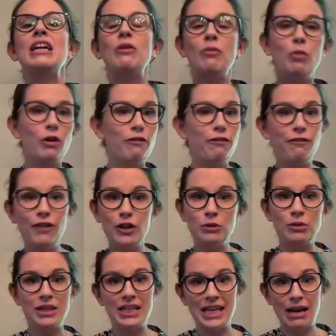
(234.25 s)
We're filled
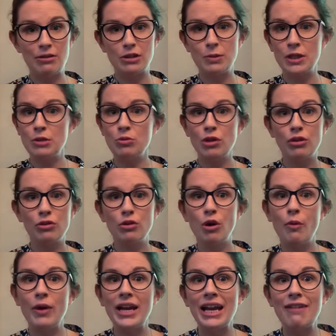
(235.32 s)
with it now, especially with all the
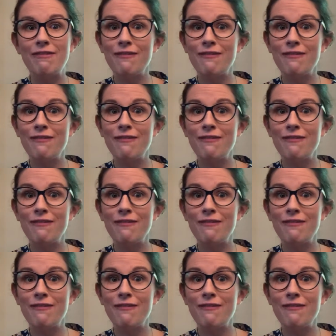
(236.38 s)
growing